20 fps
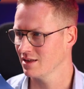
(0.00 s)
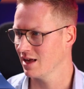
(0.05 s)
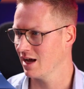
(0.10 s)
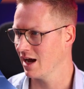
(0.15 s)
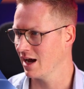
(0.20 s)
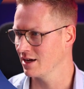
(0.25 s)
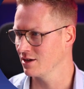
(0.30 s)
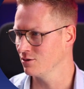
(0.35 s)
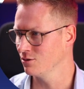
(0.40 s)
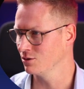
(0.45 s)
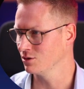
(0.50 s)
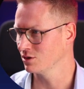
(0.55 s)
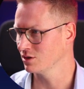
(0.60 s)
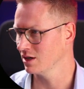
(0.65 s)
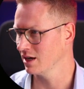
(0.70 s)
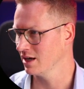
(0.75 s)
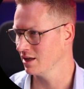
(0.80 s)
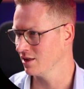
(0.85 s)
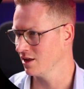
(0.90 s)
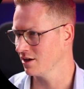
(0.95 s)
I use
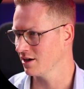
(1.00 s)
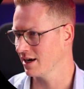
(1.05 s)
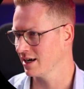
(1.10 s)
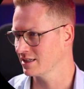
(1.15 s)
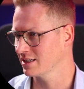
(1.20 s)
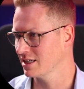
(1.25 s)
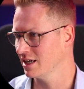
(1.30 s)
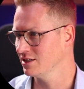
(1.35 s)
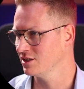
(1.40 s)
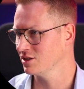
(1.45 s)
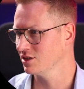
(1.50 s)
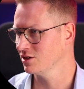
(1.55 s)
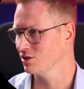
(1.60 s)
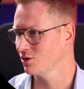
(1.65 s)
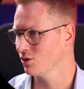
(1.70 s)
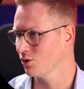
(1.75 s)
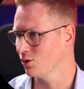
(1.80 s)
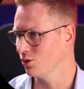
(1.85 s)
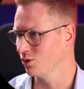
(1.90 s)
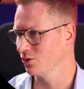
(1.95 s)
another extension
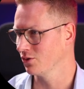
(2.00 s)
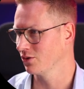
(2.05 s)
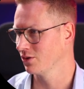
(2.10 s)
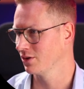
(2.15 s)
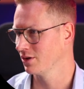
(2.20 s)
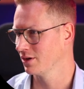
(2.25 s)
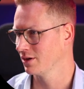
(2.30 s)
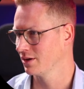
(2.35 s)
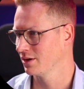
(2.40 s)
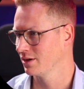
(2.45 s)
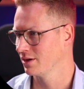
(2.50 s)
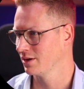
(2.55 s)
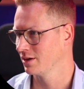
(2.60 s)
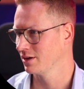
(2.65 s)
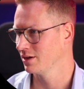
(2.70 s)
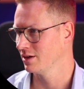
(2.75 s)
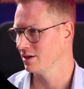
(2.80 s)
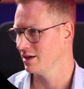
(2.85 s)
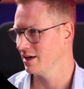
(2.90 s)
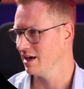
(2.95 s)
called
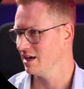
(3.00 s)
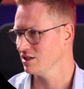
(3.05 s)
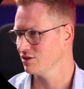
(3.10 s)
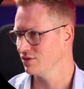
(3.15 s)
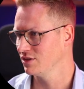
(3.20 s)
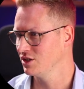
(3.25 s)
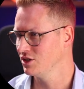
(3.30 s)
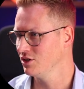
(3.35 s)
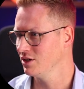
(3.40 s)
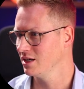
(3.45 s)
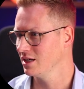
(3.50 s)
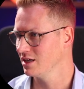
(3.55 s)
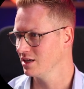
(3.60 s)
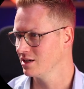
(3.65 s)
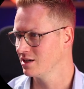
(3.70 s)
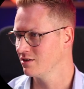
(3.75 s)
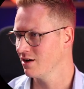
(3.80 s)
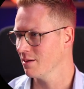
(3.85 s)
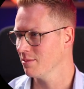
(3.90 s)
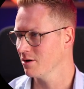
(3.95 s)
SVG
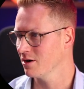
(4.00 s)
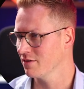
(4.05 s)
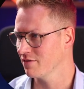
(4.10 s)
Grabber.